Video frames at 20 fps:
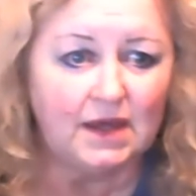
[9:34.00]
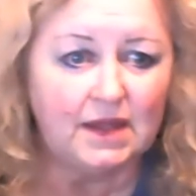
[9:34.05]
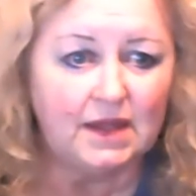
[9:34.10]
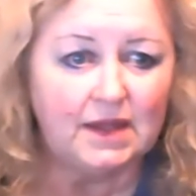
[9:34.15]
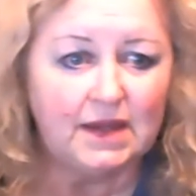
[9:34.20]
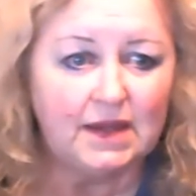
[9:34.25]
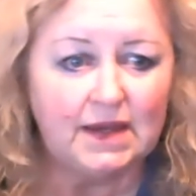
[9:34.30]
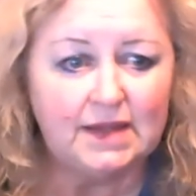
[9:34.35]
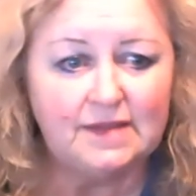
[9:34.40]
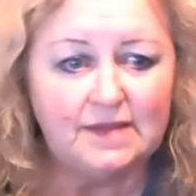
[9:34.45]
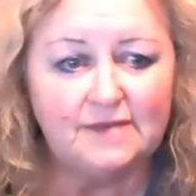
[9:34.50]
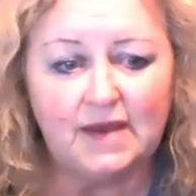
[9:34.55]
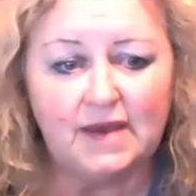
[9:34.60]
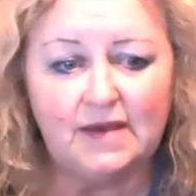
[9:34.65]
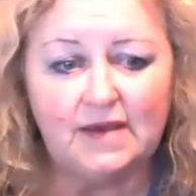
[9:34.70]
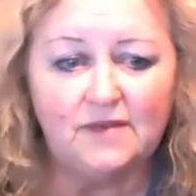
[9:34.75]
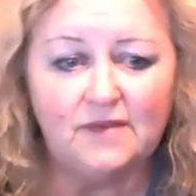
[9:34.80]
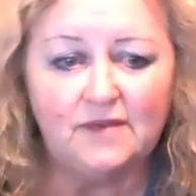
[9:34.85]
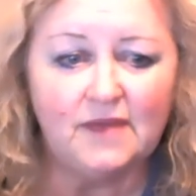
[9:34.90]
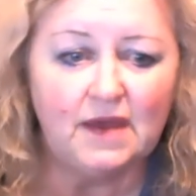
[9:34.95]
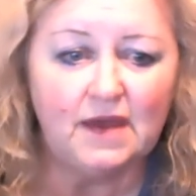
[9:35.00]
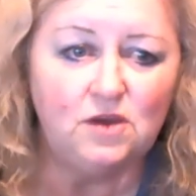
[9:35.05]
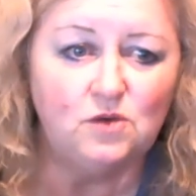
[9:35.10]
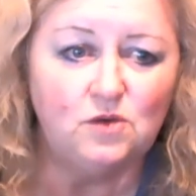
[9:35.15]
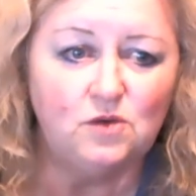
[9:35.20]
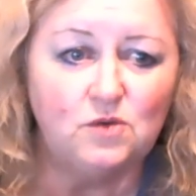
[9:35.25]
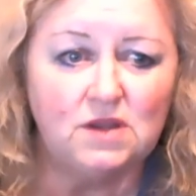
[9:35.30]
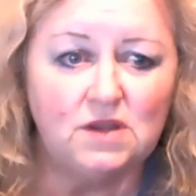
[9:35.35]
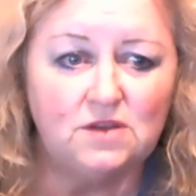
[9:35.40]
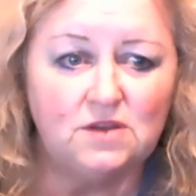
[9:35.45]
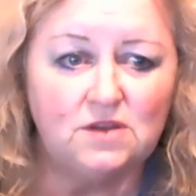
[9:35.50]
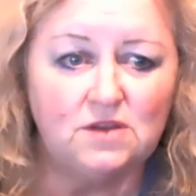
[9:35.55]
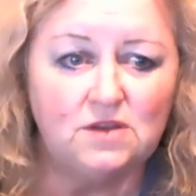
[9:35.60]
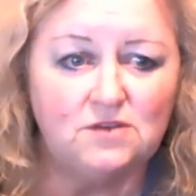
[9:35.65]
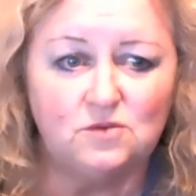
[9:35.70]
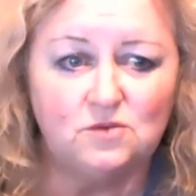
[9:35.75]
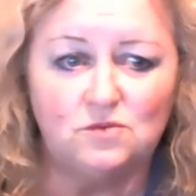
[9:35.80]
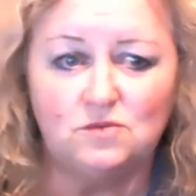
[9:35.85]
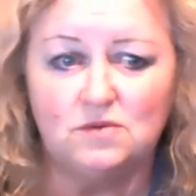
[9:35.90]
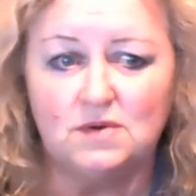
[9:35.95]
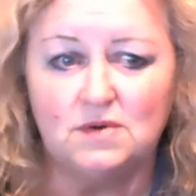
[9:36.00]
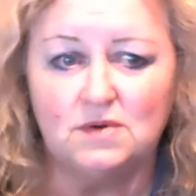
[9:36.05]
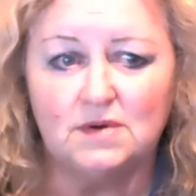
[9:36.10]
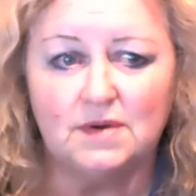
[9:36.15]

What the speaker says: It's nice that you can do